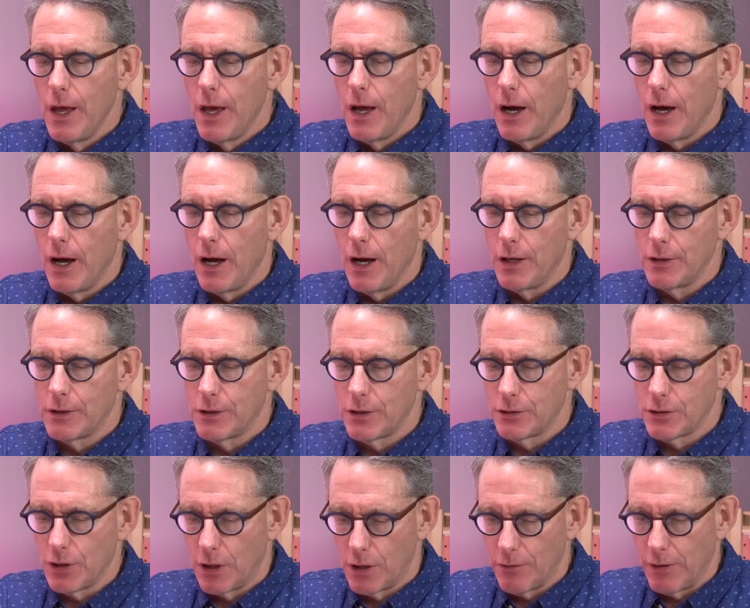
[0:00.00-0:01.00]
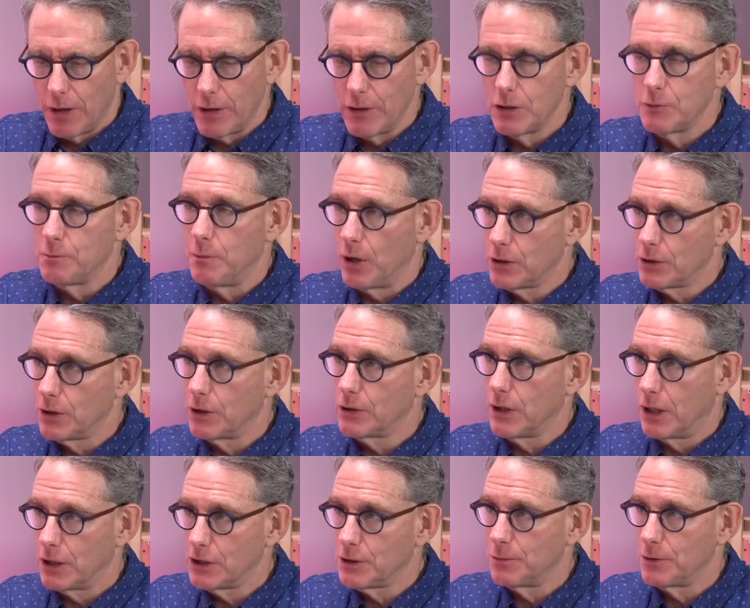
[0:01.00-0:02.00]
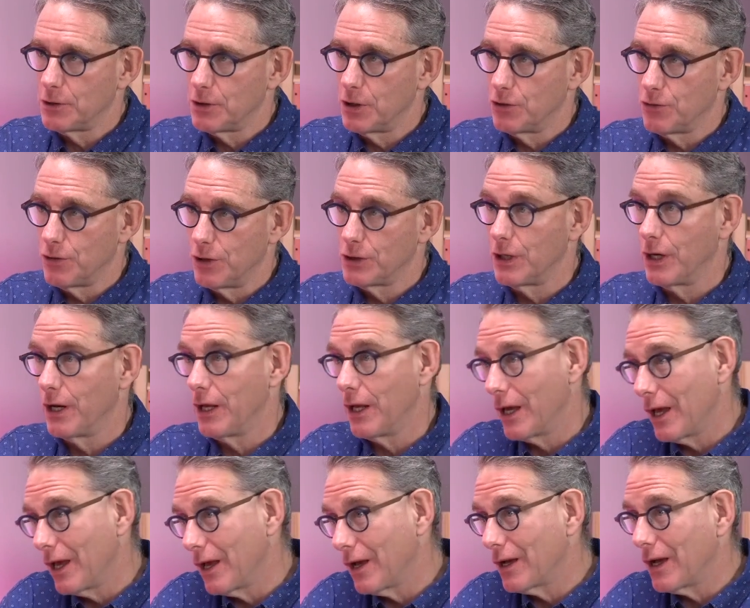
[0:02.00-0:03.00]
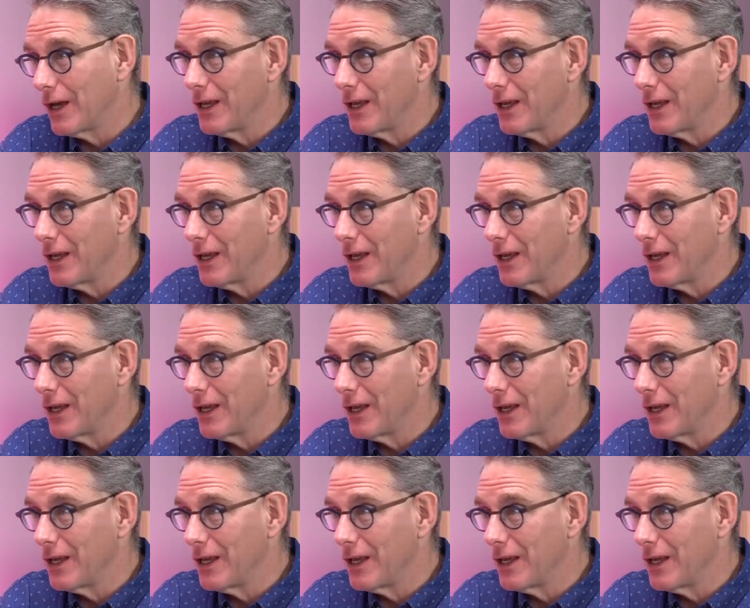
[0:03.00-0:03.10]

So started writing these books on customer centricity